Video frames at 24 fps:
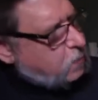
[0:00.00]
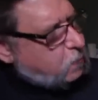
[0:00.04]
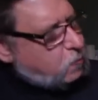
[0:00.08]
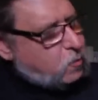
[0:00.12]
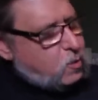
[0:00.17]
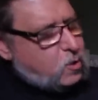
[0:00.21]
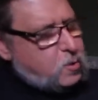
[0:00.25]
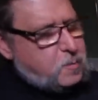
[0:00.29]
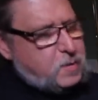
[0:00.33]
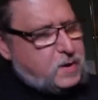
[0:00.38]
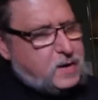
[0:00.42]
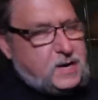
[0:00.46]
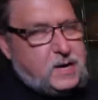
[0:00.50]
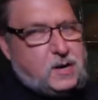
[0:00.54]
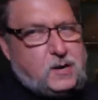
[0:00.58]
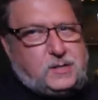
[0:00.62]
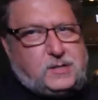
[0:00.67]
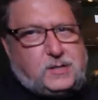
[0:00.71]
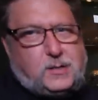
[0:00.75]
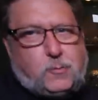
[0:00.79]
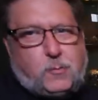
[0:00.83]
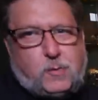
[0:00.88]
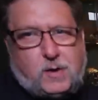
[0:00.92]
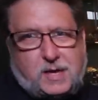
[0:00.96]
of room in here
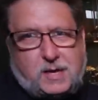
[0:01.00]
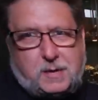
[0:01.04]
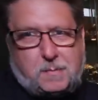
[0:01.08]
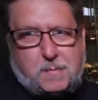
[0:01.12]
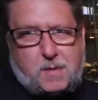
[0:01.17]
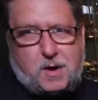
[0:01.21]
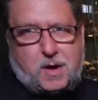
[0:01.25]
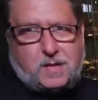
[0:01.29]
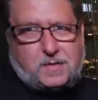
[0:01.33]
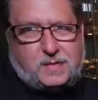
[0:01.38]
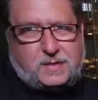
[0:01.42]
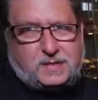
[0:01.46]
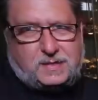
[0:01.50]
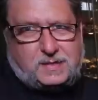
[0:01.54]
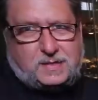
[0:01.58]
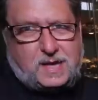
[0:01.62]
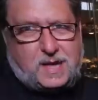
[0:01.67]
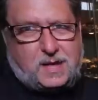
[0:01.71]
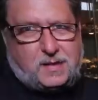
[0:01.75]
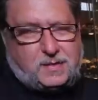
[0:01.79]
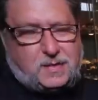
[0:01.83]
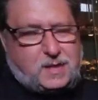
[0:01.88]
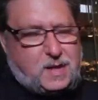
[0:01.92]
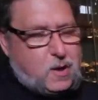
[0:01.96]
to really mod this
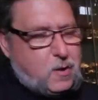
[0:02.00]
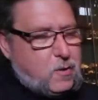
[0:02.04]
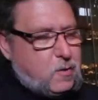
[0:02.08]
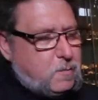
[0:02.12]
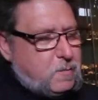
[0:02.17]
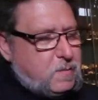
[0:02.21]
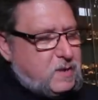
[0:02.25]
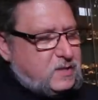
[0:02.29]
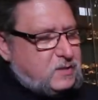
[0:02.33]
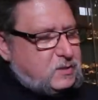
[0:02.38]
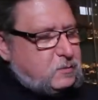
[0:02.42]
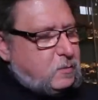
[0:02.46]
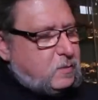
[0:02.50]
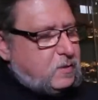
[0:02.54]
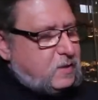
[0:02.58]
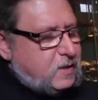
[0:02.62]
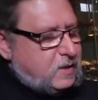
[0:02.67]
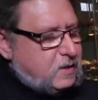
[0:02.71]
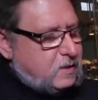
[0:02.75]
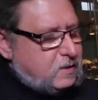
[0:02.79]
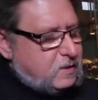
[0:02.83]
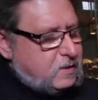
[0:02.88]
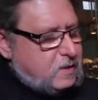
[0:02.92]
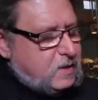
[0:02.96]
out though and mess with
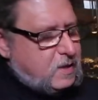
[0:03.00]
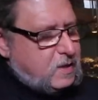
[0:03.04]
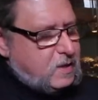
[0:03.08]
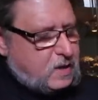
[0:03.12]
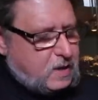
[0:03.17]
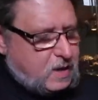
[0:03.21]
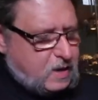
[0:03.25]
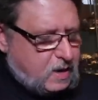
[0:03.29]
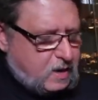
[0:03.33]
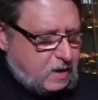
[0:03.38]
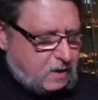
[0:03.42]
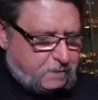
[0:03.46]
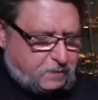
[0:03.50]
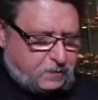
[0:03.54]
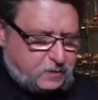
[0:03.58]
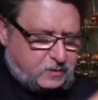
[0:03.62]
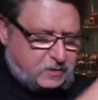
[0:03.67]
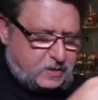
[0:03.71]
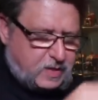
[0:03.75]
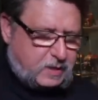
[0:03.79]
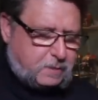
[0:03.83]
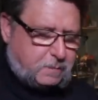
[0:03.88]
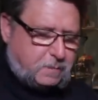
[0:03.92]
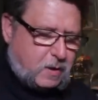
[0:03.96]
it. Uh, if you
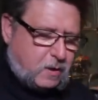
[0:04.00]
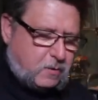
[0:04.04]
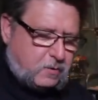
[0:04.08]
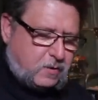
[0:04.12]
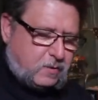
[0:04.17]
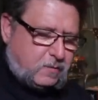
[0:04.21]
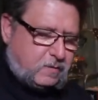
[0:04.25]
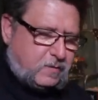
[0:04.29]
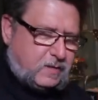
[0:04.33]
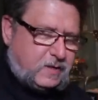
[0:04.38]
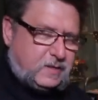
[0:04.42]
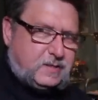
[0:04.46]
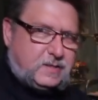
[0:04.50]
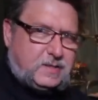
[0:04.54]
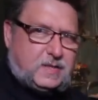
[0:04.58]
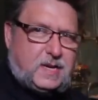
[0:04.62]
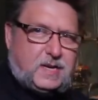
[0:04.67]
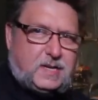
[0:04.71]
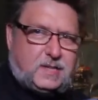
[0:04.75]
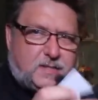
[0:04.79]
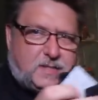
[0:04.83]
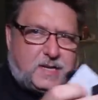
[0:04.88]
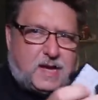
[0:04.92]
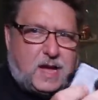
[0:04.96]
take both of these
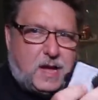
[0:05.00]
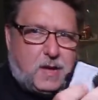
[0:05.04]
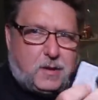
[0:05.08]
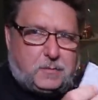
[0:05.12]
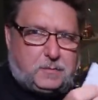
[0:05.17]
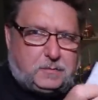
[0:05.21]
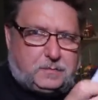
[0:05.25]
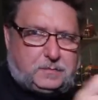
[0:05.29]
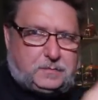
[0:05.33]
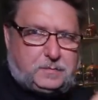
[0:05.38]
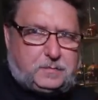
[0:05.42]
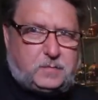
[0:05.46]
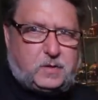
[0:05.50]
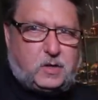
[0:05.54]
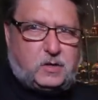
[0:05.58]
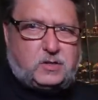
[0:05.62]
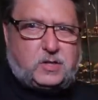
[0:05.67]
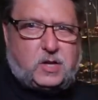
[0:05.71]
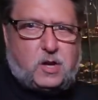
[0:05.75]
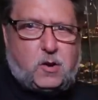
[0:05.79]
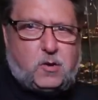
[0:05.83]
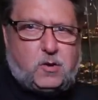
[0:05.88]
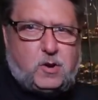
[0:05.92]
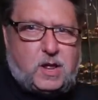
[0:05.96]
things out, there's
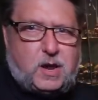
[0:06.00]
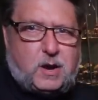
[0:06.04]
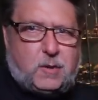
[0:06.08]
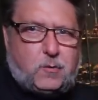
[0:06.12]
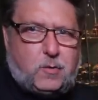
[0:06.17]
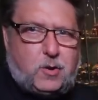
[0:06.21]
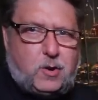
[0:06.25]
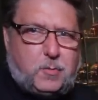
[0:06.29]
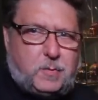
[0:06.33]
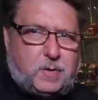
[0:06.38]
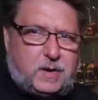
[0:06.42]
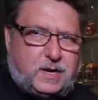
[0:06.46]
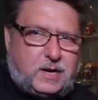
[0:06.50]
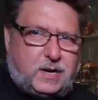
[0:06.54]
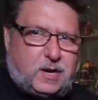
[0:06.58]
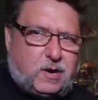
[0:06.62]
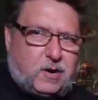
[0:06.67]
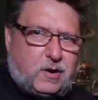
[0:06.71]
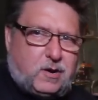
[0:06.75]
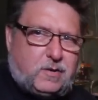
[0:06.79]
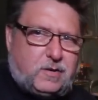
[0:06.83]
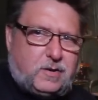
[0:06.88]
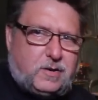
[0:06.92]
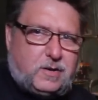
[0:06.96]
a whole lot of room in
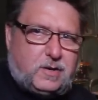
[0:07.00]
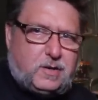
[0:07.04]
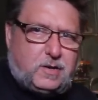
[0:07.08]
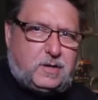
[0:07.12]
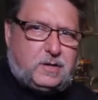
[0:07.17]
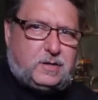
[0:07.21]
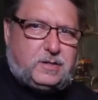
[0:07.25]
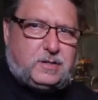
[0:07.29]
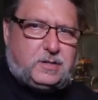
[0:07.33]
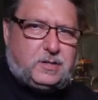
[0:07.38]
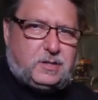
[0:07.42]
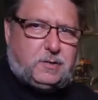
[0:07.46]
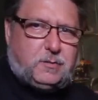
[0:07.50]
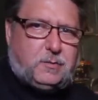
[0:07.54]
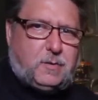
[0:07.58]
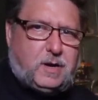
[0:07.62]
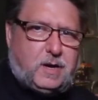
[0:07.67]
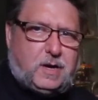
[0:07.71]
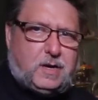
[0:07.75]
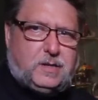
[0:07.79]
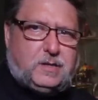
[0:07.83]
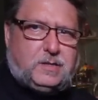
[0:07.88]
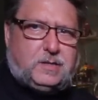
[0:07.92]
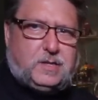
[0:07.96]
here to
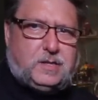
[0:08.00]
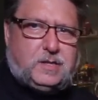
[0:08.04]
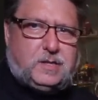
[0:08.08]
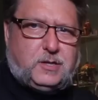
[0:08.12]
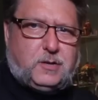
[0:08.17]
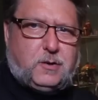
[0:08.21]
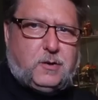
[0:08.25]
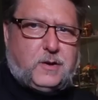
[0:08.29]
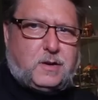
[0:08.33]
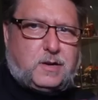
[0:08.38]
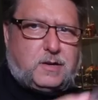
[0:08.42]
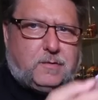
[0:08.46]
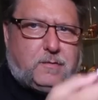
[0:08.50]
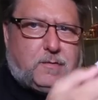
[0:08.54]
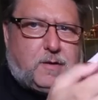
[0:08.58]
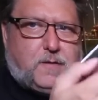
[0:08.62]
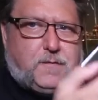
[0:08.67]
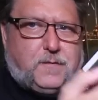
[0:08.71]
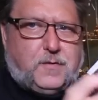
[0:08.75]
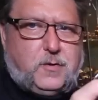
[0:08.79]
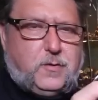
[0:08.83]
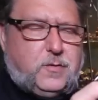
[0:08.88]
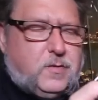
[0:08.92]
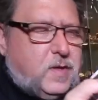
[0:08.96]
uh, to do a, a
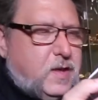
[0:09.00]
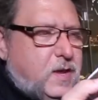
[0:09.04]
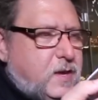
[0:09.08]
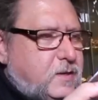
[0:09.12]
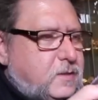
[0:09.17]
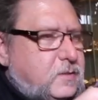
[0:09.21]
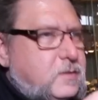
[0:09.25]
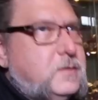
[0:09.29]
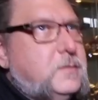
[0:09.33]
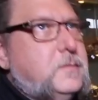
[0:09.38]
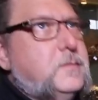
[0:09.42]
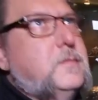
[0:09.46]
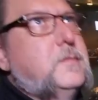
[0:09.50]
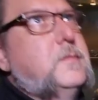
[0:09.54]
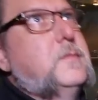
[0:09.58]
few things.